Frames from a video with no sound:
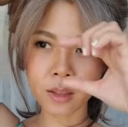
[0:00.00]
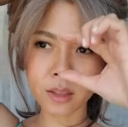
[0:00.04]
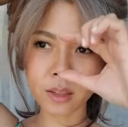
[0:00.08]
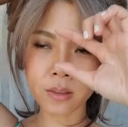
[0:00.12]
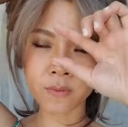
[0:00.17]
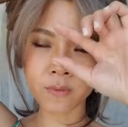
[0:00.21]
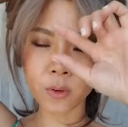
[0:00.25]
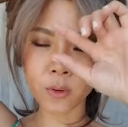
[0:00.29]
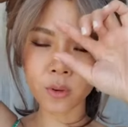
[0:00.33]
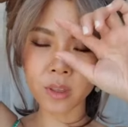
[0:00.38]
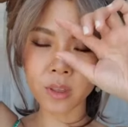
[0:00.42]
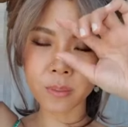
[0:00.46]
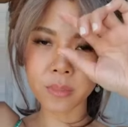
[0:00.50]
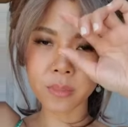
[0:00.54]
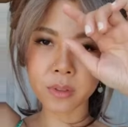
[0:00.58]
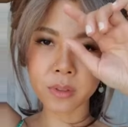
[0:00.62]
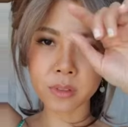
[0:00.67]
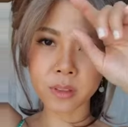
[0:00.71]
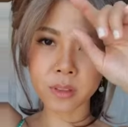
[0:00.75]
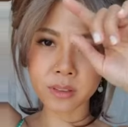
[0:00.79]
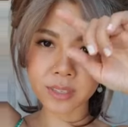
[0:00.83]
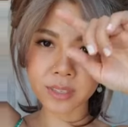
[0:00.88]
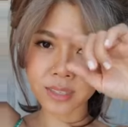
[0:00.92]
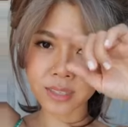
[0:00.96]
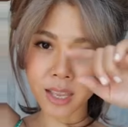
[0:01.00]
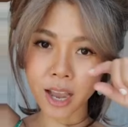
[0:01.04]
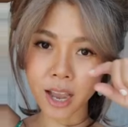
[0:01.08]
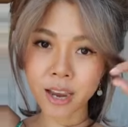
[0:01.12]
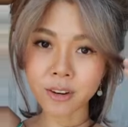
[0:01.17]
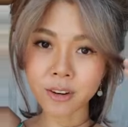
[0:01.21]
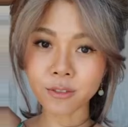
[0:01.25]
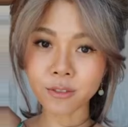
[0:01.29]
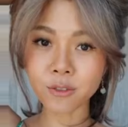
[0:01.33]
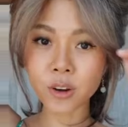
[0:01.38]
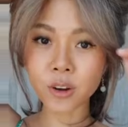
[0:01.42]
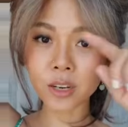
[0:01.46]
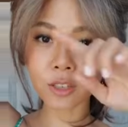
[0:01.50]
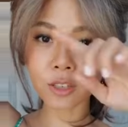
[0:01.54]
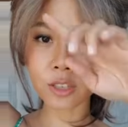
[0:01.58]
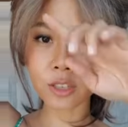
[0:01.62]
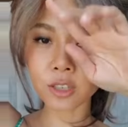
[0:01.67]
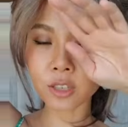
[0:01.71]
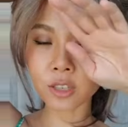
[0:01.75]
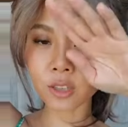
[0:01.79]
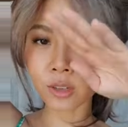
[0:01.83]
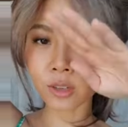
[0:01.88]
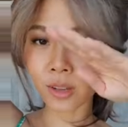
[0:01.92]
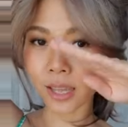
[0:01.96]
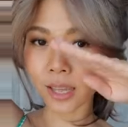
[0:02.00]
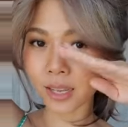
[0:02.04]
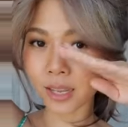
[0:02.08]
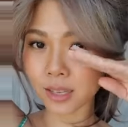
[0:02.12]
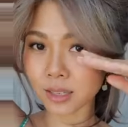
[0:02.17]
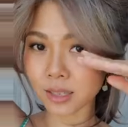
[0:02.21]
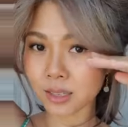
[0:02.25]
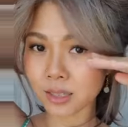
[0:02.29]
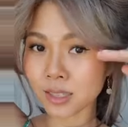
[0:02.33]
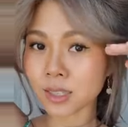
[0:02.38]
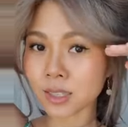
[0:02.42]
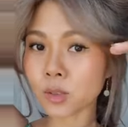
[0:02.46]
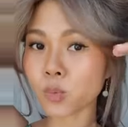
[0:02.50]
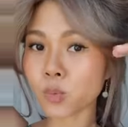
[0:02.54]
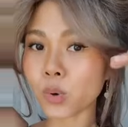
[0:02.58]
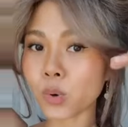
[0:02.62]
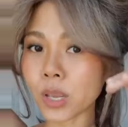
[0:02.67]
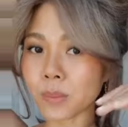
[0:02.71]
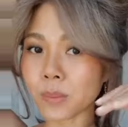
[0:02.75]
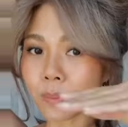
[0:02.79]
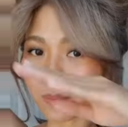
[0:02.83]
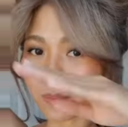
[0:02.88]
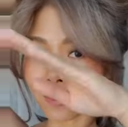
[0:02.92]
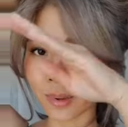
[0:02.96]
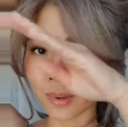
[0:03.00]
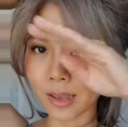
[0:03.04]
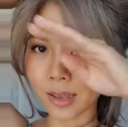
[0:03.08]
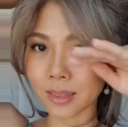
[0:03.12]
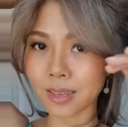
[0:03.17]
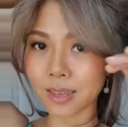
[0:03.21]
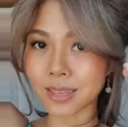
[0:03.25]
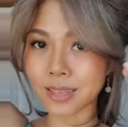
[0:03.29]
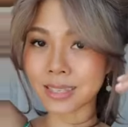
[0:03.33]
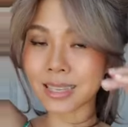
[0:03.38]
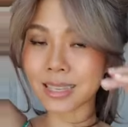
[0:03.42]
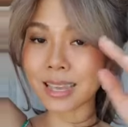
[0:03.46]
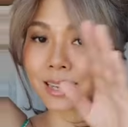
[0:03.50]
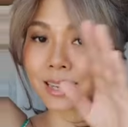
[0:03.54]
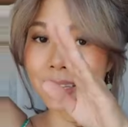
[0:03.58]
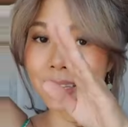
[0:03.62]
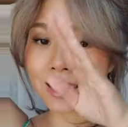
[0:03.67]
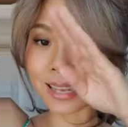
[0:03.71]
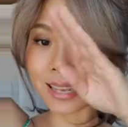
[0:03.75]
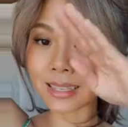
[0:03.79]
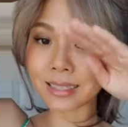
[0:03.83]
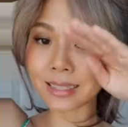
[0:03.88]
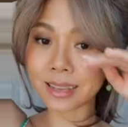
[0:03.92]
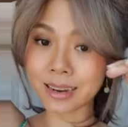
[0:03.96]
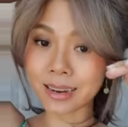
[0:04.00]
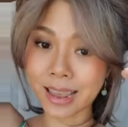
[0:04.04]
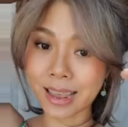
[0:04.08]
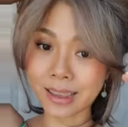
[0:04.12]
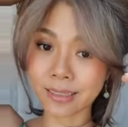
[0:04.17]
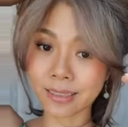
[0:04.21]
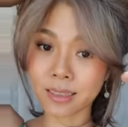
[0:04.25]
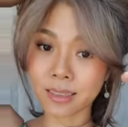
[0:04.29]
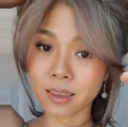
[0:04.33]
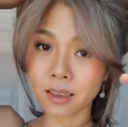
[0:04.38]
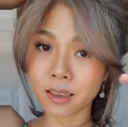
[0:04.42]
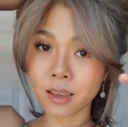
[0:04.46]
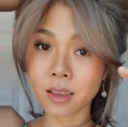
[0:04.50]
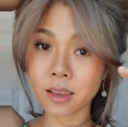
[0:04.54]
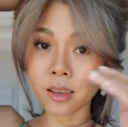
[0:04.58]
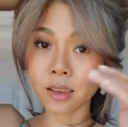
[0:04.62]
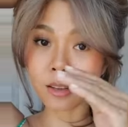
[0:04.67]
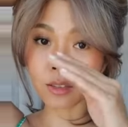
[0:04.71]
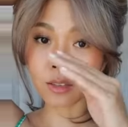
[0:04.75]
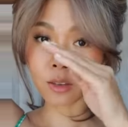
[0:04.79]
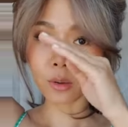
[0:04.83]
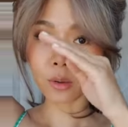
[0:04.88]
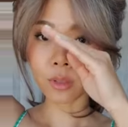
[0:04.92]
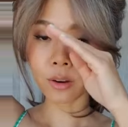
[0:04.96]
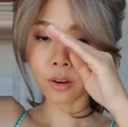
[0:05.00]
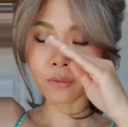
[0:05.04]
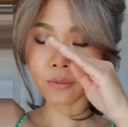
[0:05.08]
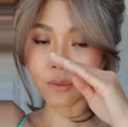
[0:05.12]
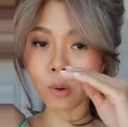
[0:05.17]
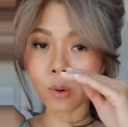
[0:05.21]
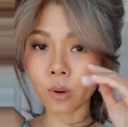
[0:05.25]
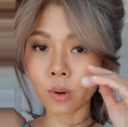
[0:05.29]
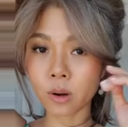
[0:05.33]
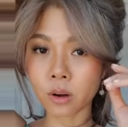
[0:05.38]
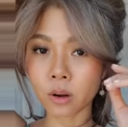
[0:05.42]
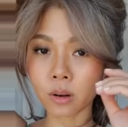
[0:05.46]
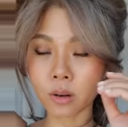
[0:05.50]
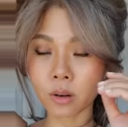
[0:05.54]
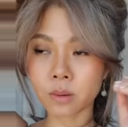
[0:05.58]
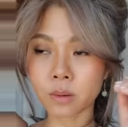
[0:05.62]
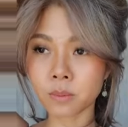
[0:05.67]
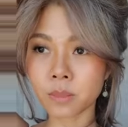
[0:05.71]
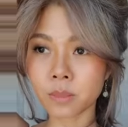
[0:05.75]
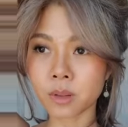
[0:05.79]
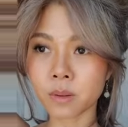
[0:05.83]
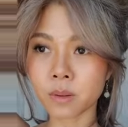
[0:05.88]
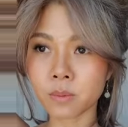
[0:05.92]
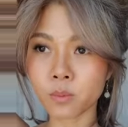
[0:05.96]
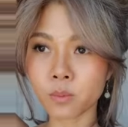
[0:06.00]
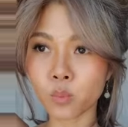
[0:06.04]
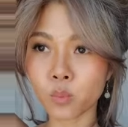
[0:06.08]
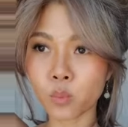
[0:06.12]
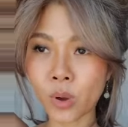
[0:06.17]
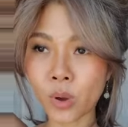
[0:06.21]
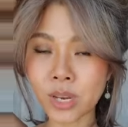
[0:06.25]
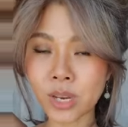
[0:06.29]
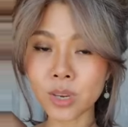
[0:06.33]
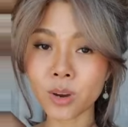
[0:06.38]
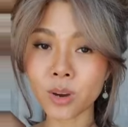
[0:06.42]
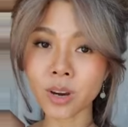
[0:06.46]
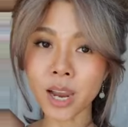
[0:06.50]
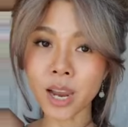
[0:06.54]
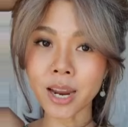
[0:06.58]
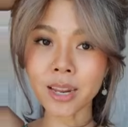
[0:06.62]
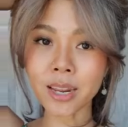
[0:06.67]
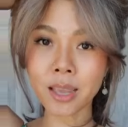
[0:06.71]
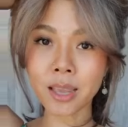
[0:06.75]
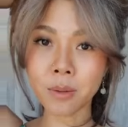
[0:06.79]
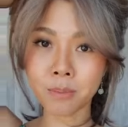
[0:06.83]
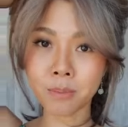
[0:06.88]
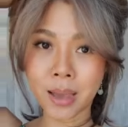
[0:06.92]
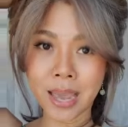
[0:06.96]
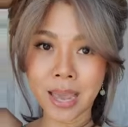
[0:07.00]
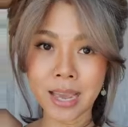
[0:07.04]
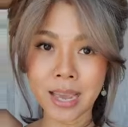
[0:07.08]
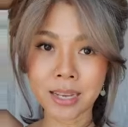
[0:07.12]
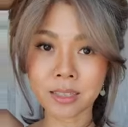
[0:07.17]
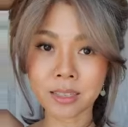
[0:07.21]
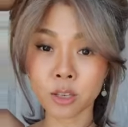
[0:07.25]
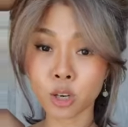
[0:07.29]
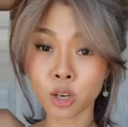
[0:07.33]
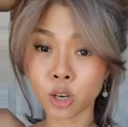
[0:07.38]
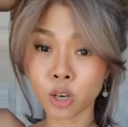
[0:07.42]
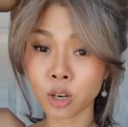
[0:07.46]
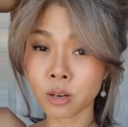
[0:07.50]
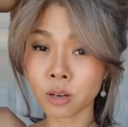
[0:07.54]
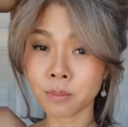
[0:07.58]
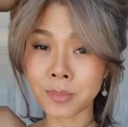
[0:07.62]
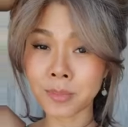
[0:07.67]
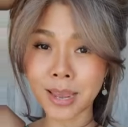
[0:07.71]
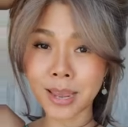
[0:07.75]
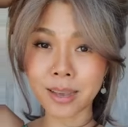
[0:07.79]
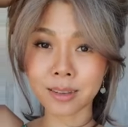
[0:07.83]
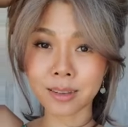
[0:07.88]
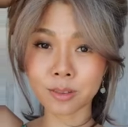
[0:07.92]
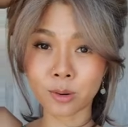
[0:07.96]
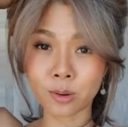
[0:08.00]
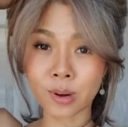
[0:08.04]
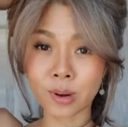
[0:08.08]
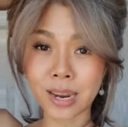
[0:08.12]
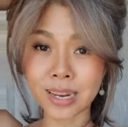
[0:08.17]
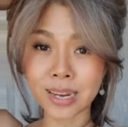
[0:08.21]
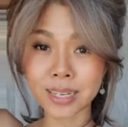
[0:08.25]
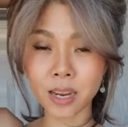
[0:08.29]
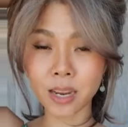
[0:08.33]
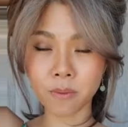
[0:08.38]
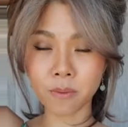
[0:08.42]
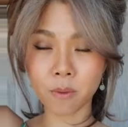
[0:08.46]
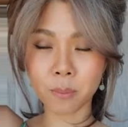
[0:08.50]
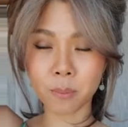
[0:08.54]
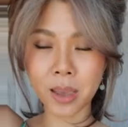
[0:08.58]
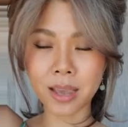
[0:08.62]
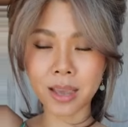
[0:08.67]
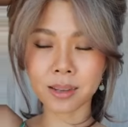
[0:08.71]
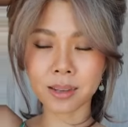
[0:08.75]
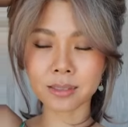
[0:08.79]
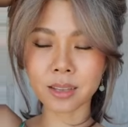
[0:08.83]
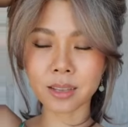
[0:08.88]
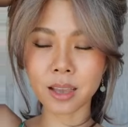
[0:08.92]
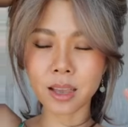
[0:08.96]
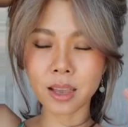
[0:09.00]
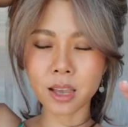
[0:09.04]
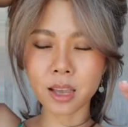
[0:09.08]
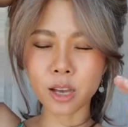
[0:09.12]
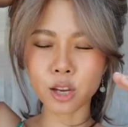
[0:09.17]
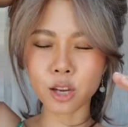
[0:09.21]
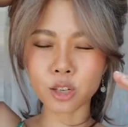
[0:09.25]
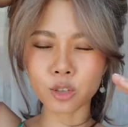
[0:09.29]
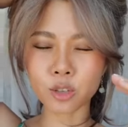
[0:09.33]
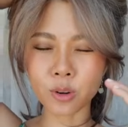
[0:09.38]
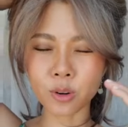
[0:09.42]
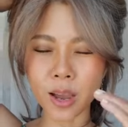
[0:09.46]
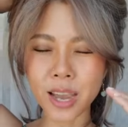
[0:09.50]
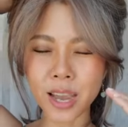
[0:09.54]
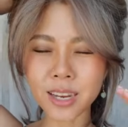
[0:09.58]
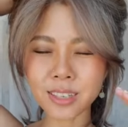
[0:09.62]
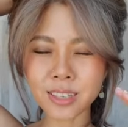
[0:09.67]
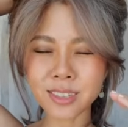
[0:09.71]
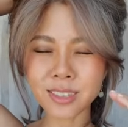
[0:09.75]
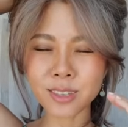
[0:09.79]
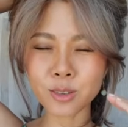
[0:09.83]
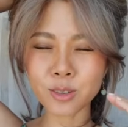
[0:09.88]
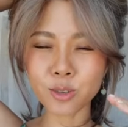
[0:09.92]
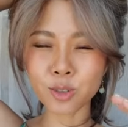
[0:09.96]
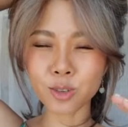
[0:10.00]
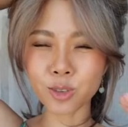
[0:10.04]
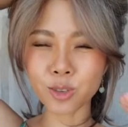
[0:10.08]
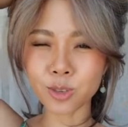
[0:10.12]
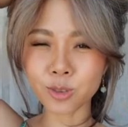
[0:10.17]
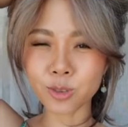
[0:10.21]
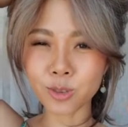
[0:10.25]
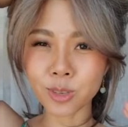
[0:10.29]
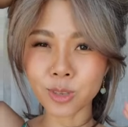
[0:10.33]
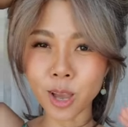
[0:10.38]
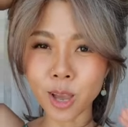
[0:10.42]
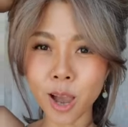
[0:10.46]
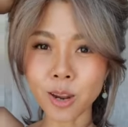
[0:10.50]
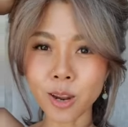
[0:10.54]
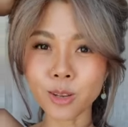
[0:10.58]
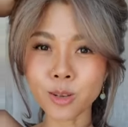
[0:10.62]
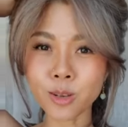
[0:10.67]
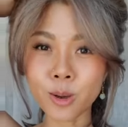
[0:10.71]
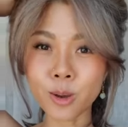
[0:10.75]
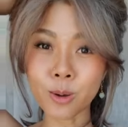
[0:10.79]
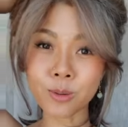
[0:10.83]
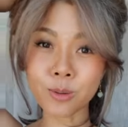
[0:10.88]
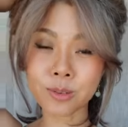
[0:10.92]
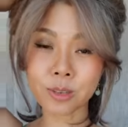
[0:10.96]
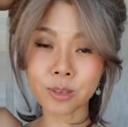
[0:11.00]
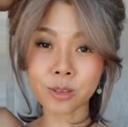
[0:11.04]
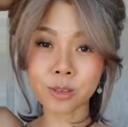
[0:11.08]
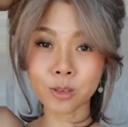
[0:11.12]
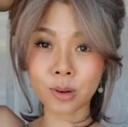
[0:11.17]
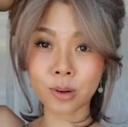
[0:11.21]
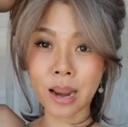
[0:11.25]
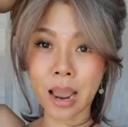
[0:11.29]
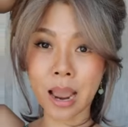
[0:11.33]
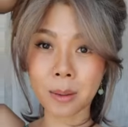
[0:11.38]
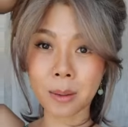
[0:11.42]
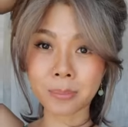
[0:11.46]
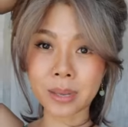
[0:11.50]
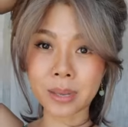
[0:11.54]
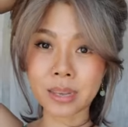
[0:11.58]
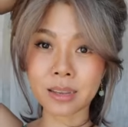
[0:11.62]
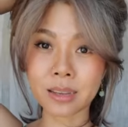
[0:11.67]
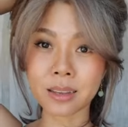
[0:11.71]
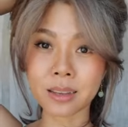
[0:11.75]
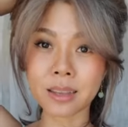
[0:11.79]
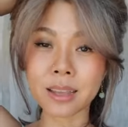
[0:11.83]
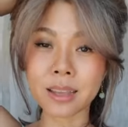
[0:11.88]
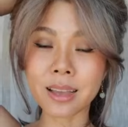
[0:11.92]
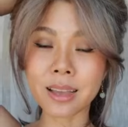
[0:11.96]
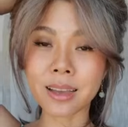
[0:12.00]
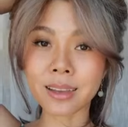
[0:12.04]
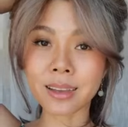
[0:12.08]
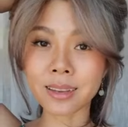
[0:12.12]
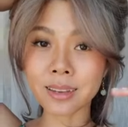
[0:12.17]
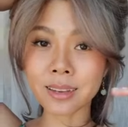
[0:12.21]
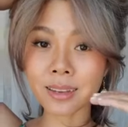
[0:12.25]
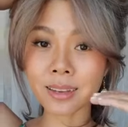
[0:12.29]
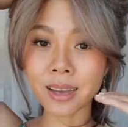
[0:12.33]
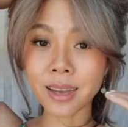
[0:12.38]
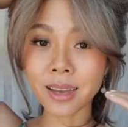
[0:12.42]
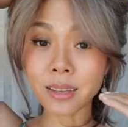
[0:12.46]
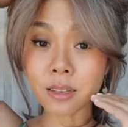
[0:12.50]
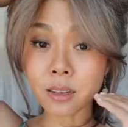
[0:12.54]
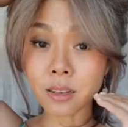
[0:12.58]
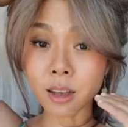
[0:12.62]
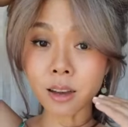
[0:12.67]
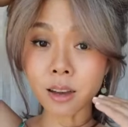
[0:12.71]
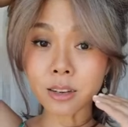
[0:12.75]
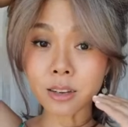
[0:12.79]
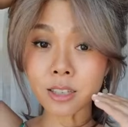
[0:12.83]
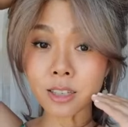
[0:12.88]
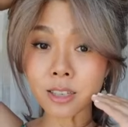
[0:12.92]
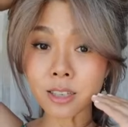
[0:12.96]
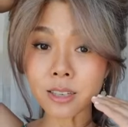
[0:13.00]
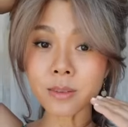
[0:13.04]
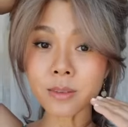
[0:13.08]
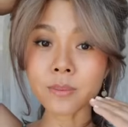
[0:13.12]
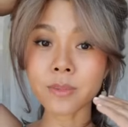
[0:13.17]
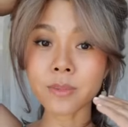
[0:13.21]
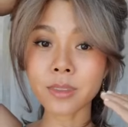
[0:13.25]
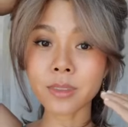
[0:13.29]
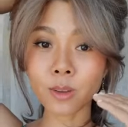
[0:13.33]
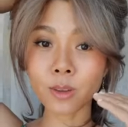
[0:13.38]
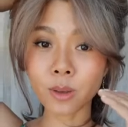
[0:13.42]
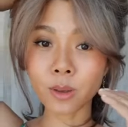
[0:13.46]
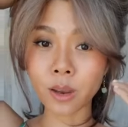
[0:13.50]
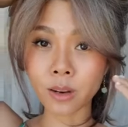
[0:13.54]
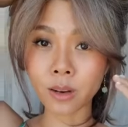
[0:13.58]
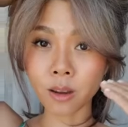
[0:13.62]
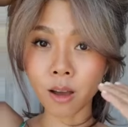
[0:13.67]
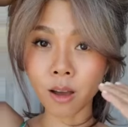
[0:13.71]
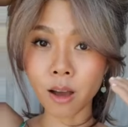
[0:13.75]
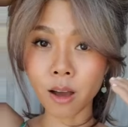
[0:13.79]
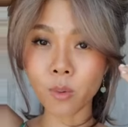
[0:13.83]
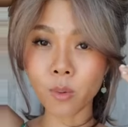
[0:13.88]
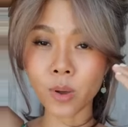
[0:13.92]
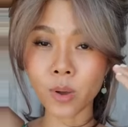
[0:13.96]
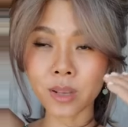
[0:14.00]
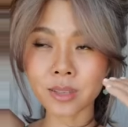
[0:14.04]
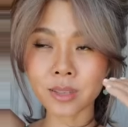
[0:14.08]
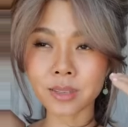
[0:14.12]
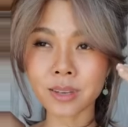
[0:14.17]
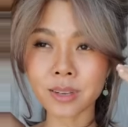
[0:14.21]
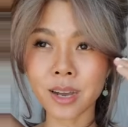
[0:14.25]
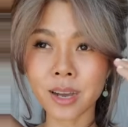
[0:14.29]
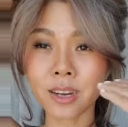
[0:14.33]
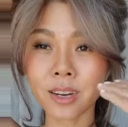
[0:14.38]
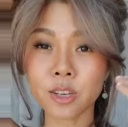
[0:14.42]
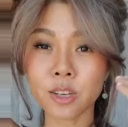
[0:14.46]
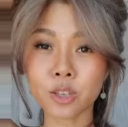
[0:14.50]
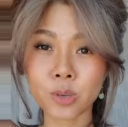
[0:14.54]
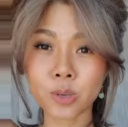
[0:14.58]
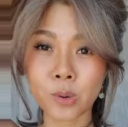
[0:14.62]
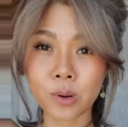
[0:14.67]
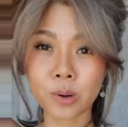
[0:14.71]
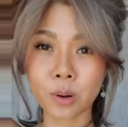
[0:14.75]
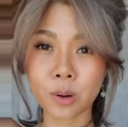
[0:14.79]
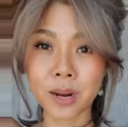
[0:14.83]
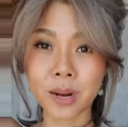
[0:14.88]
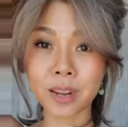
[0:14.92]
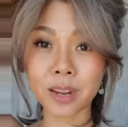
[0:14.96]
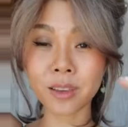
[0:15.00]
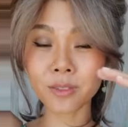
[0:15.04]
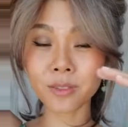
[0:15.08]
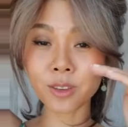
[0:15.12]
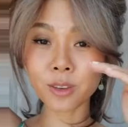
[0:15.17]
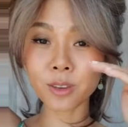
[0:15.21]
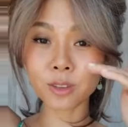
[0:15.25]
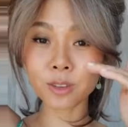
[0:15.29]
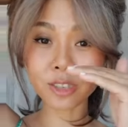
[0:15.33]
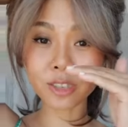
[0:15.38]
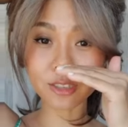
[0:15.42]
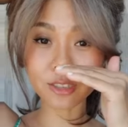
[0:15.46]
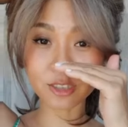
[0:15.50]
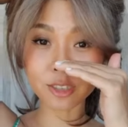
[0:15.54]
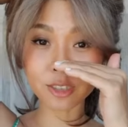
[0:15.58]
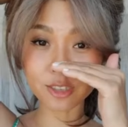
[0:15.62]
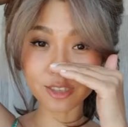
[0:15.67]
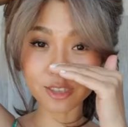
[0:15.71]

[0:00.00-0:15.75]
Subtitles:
for the side fringe to like sweep like this, it needs length. So therefore, when you're cutting bangs, curtain bangs or any type of bangs, try to not go scissor happy. Cut longer, you can always cut it shorter, but if you just,